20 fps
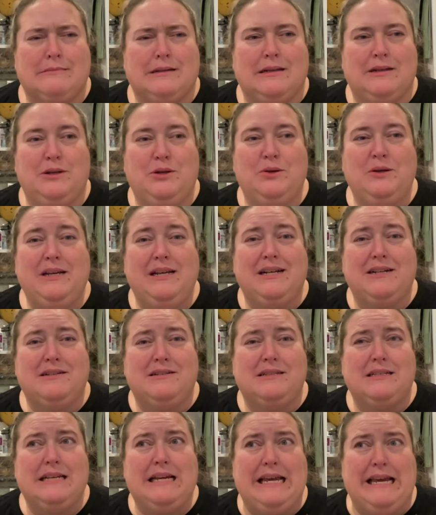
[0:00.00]
New
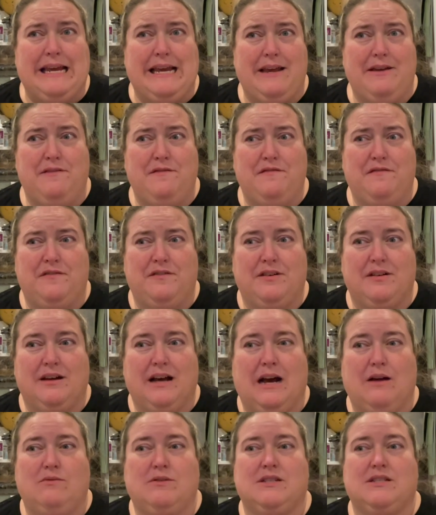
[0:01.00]
Year's Eve,
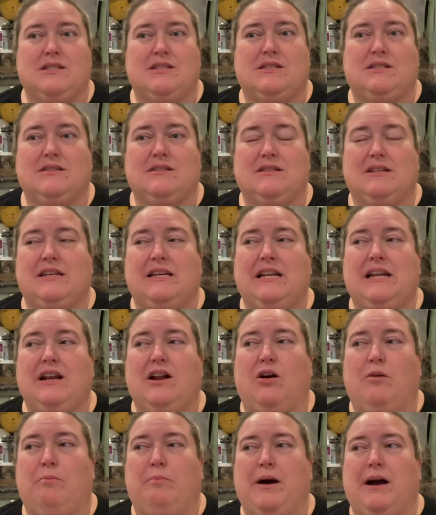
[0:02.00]
I was getting
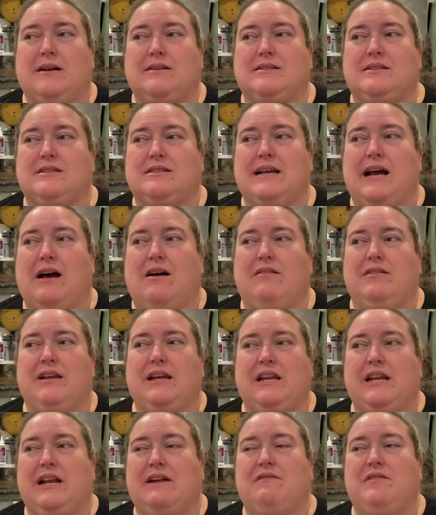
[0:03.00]
all boxes out and
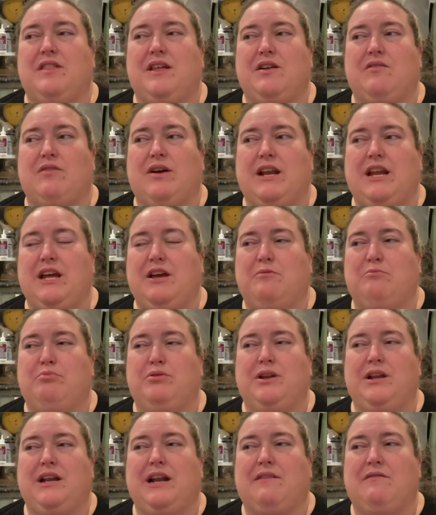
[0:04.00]
getting everything ready and
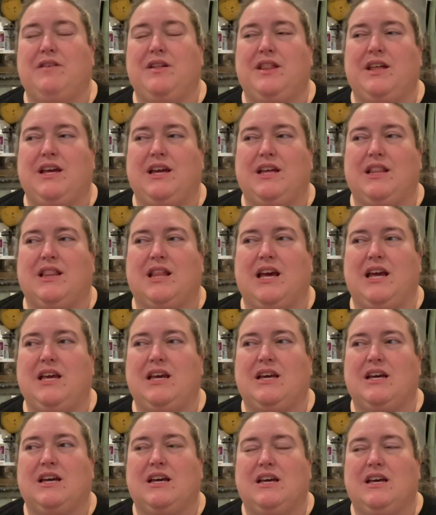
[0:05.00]
putting everything in
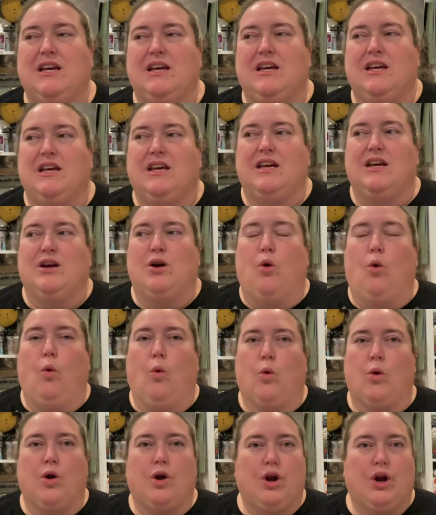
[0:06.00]
like
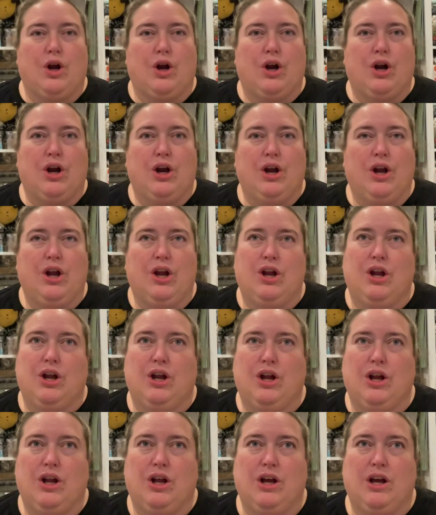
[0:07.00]
order
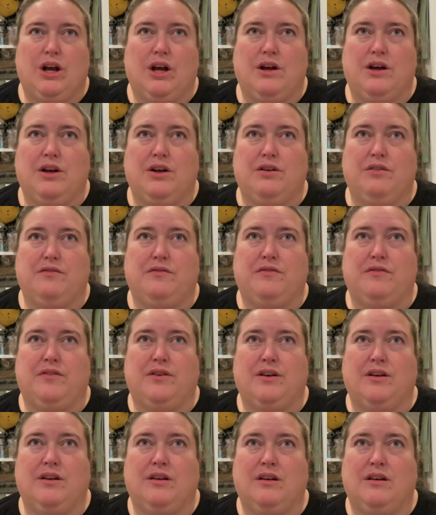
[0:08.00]
of
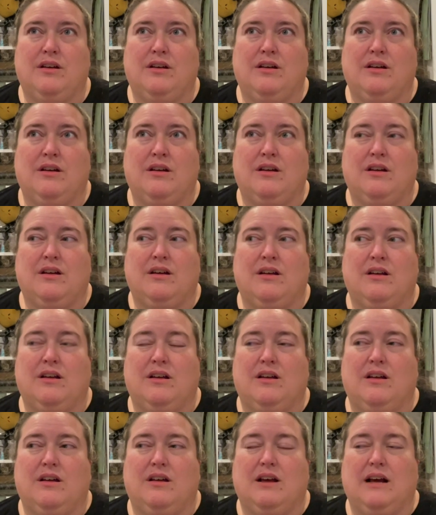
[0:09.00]

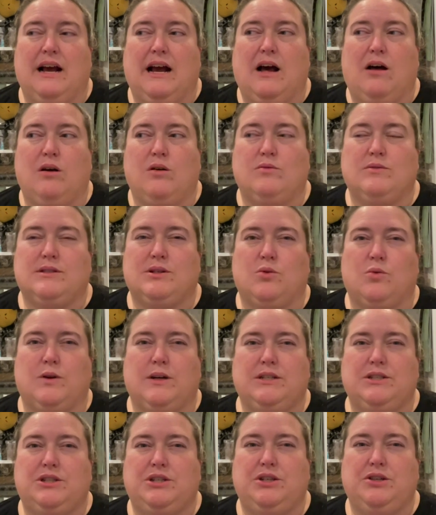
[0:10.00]
how I was
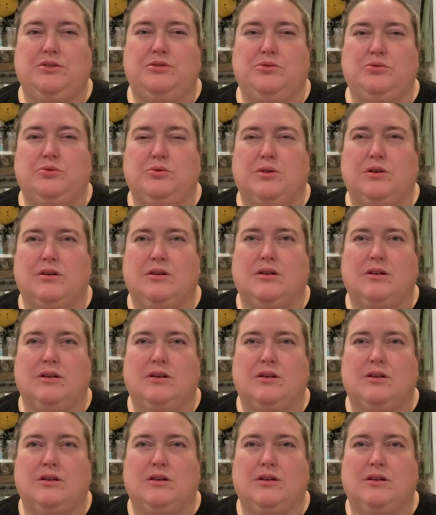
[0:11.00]
going to